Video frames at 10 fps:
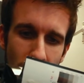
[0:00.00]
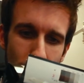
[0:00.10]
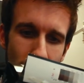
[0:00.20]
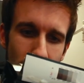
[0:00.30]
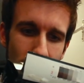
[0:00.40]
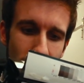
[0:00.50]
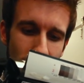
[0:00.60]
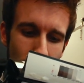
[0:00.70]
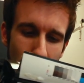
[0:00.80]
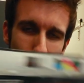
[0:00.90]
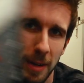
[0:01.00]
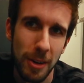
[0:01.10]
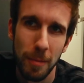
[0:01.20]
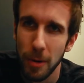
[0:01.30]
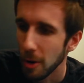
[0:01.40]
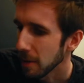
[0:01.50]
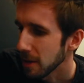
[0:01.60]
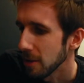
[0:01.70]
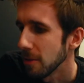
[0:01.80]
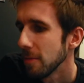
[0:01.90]
I'm not big on
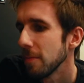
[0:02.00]
barbecue.